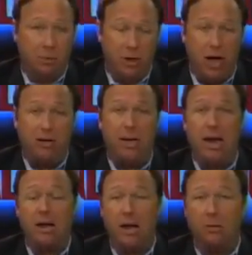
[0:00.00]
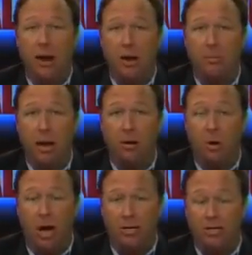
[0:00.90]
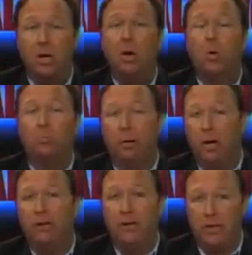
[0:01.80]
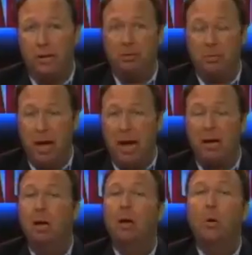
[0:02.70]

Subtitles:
we're not attacking Iran on my watch. We're pulling the ships back.